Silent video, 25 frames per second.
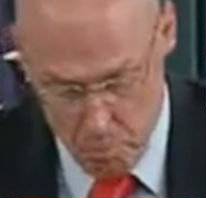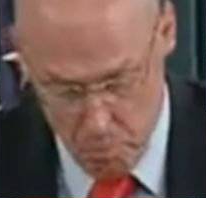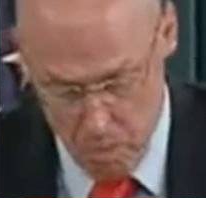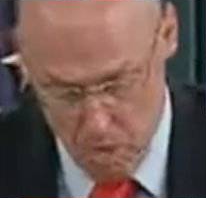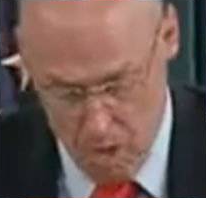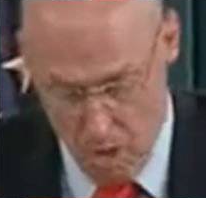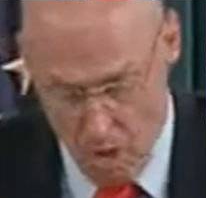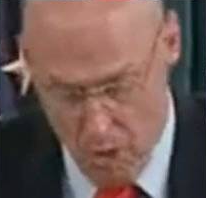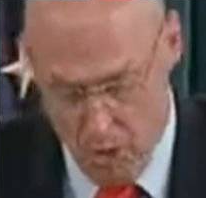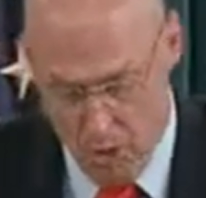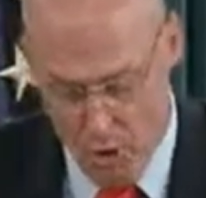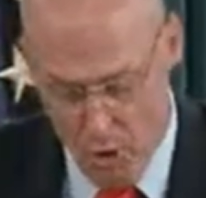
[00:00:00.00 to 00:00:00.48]

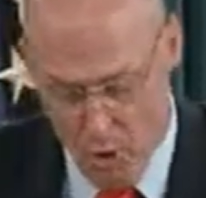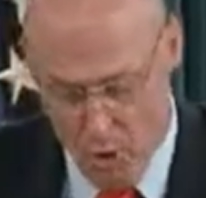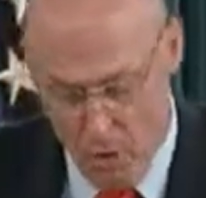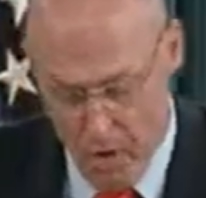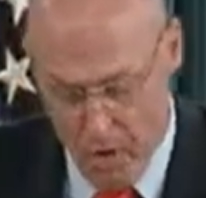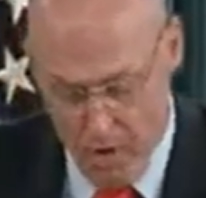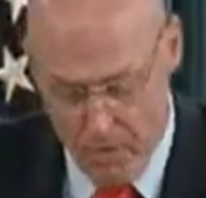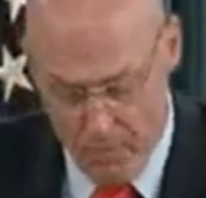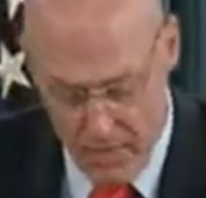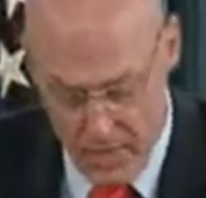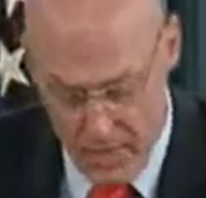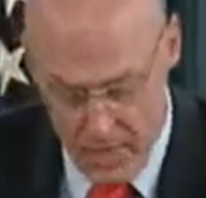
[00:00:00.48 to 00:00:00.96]
Although we
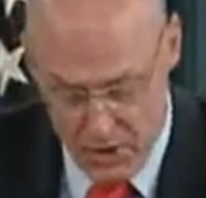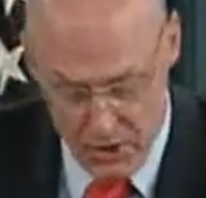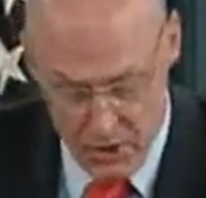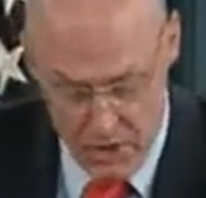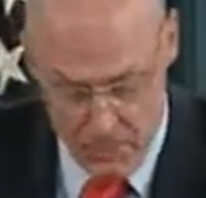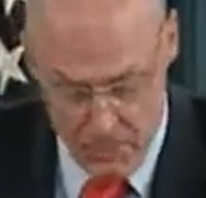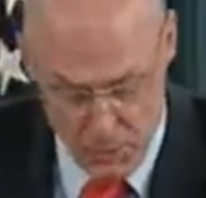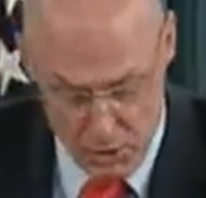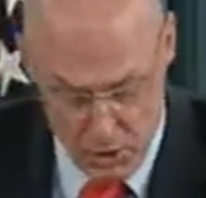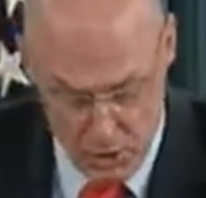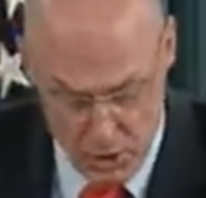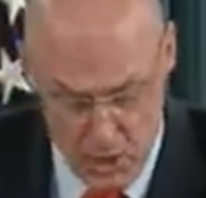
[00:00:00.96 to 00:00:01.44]
are facing
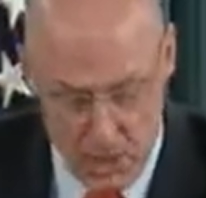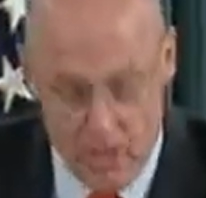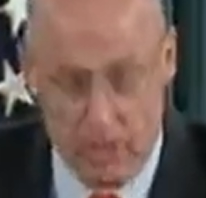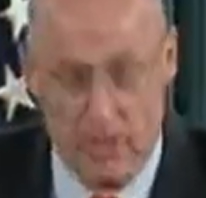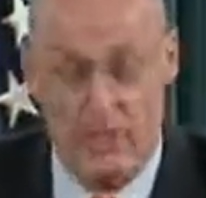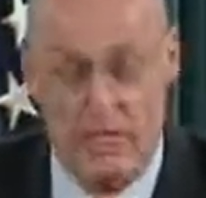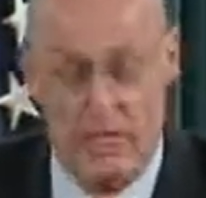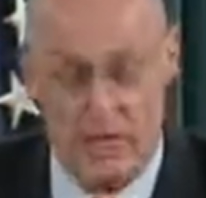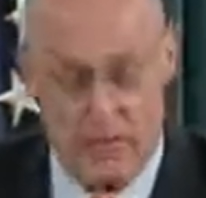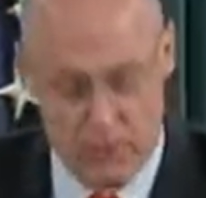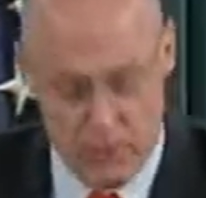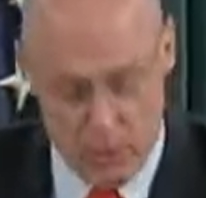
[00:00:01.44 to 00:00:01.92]
particularly
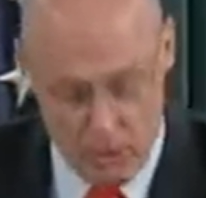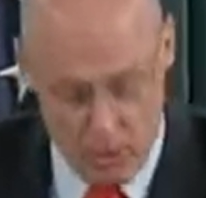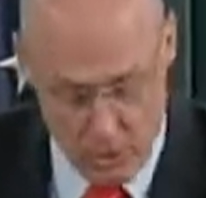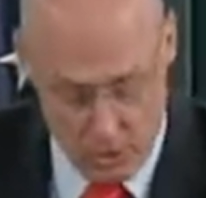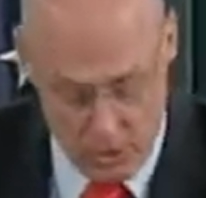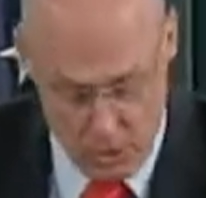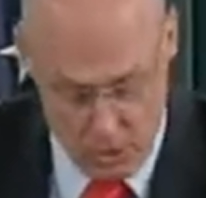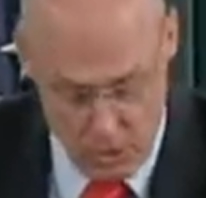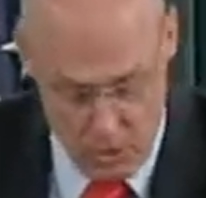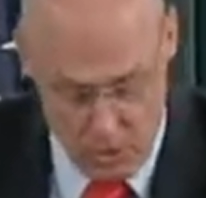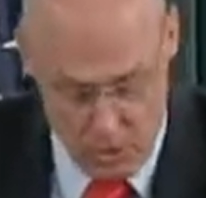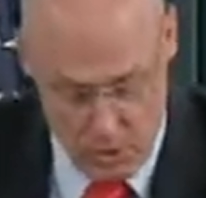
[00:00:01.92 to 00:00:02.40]
difficult
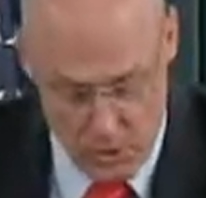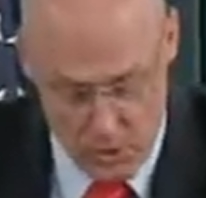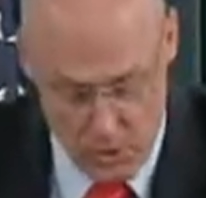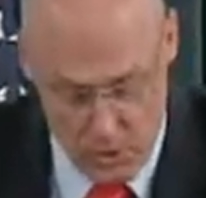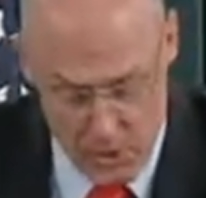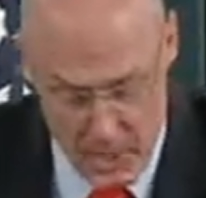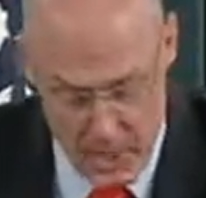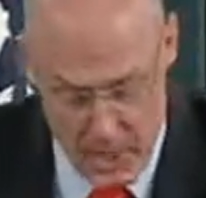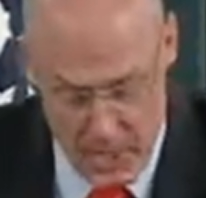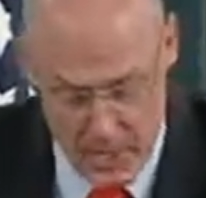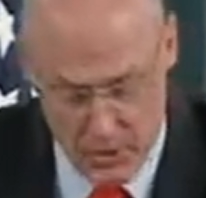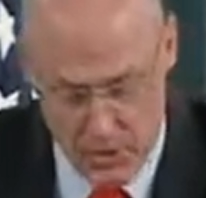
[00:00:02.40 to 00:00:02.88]

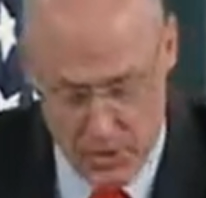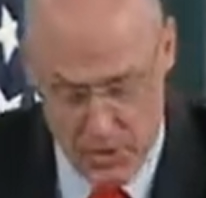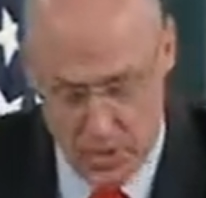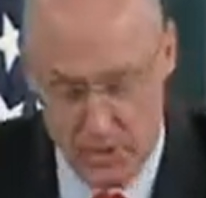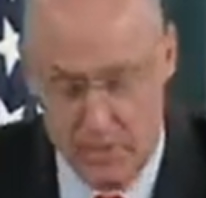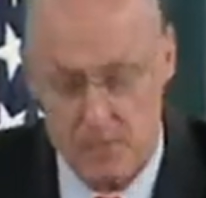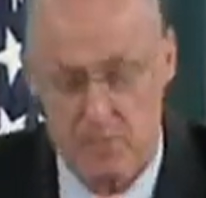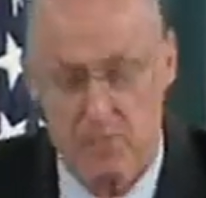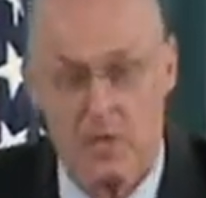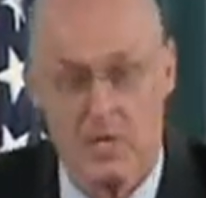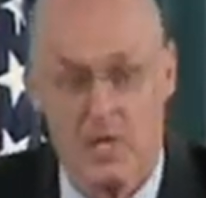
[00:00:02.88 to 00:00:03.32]
circumstances,